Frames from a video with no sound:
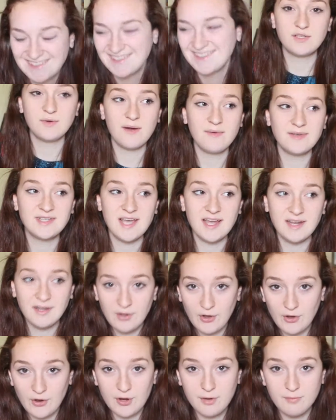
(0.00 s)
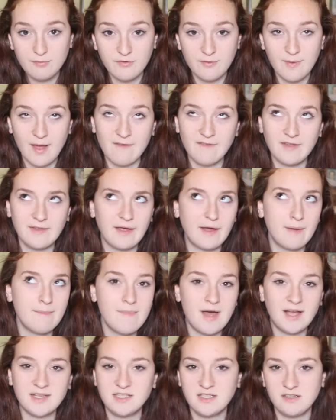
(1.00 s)
So I was heading home from having like a
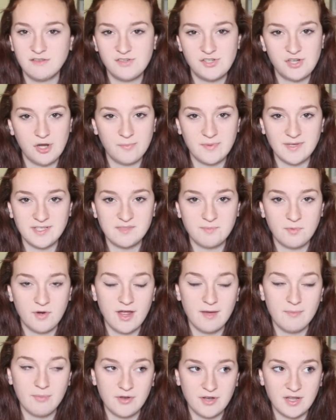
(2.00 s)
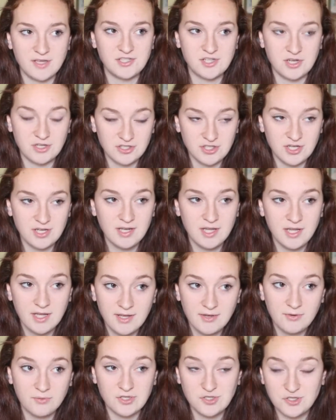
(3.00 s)
massive shopping spree at Bondi Junction,
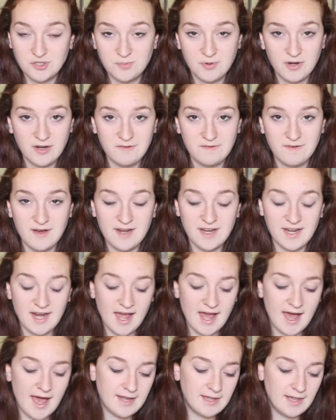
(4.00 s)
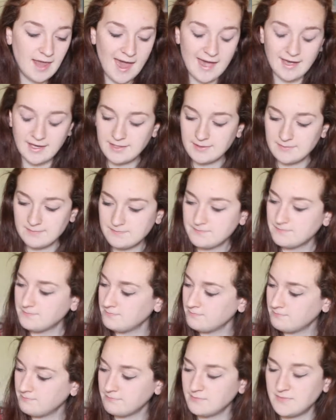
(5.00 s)
which was pretty fun, and I had like
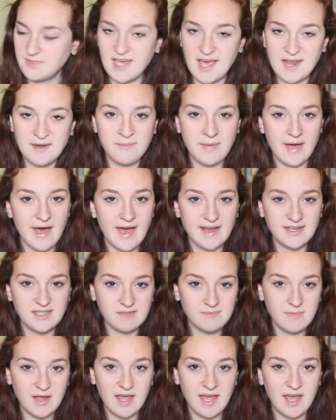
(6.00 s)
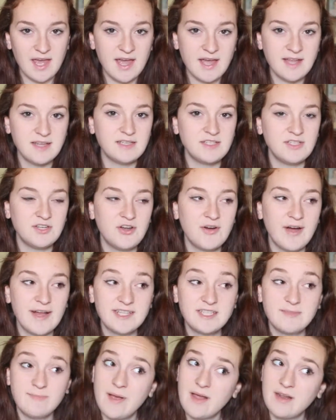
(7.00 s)
10 bags in my hand. You know, I
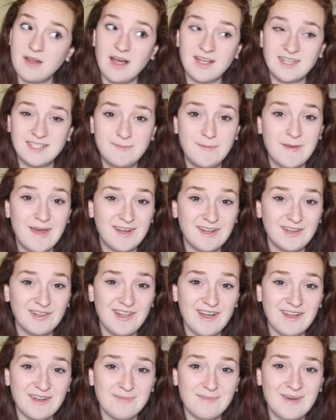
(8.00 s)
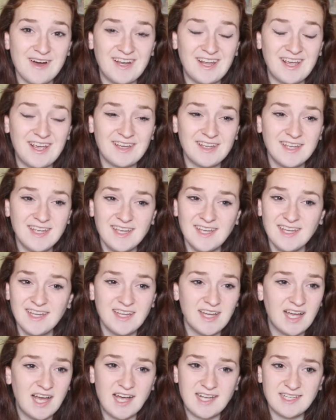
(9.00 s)
spent a lot of money.
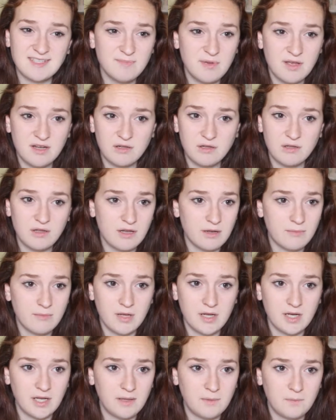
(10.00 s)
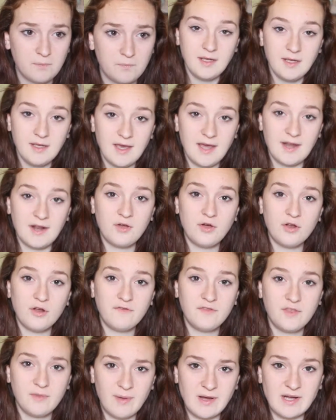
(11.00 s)
I spent a lot of money. And I got
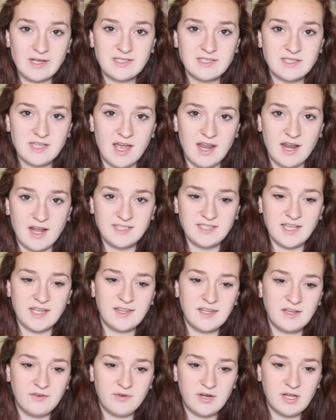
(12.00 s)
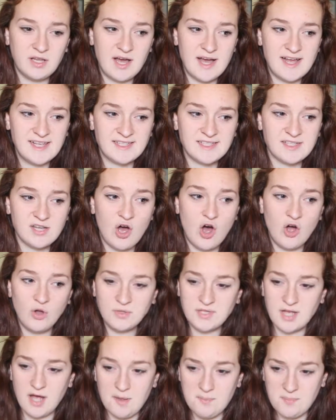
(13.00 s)
off the bus and I suddenly realized,
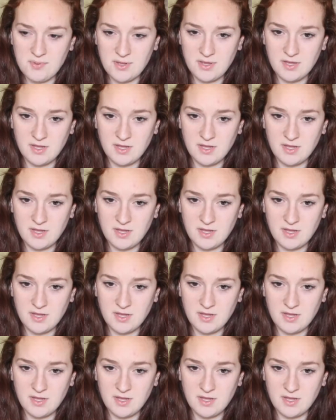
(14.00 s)
hold up,